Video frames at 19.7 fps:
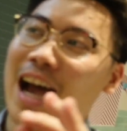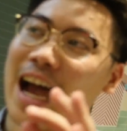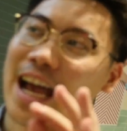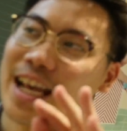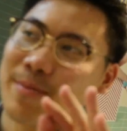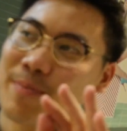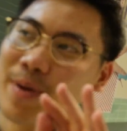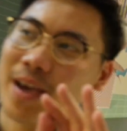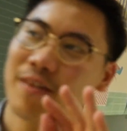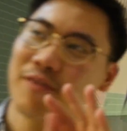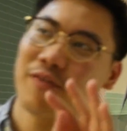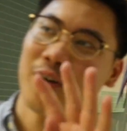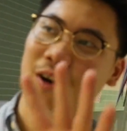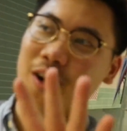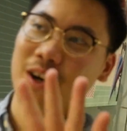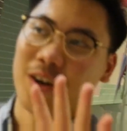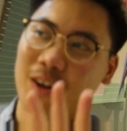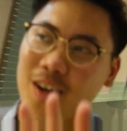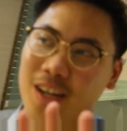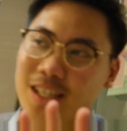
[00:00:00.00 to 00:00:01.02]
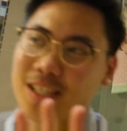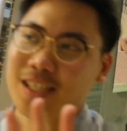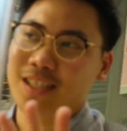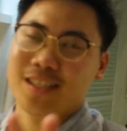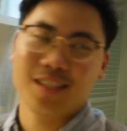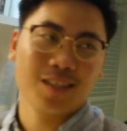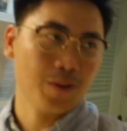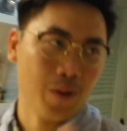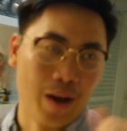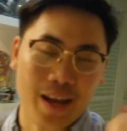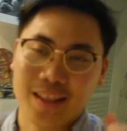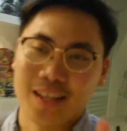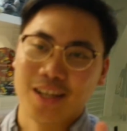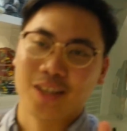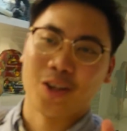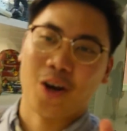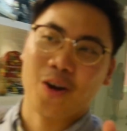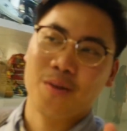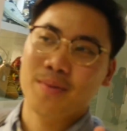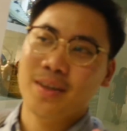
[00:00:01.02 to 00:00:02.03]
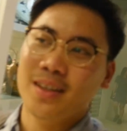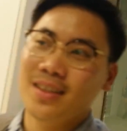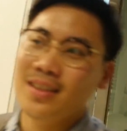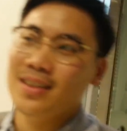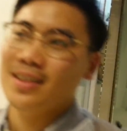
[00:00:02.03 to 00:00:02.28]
I paid $40 to enter the tournament.